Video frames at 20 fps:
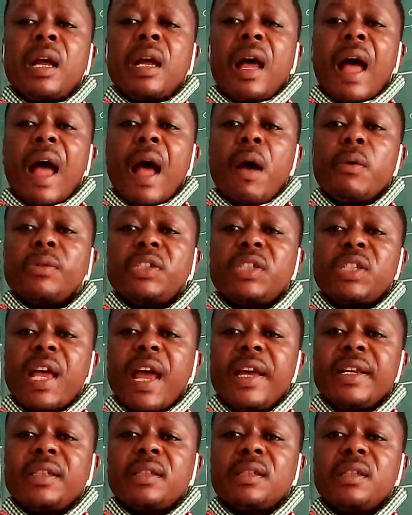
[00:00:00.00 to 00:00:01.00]

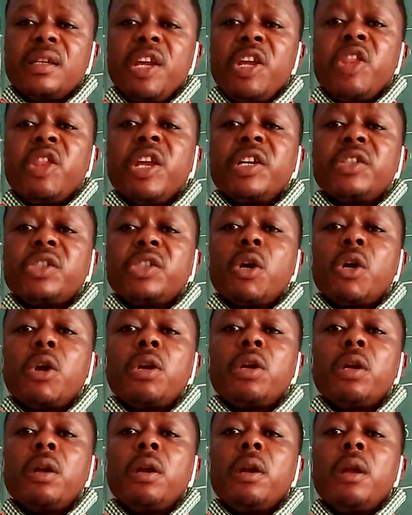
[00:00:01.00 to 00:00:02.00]
outside in the
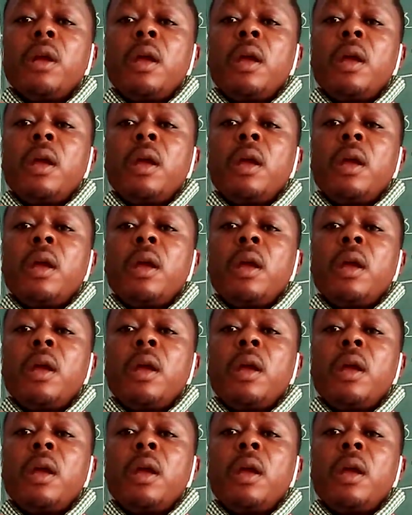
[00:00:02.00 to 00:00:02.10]
sun,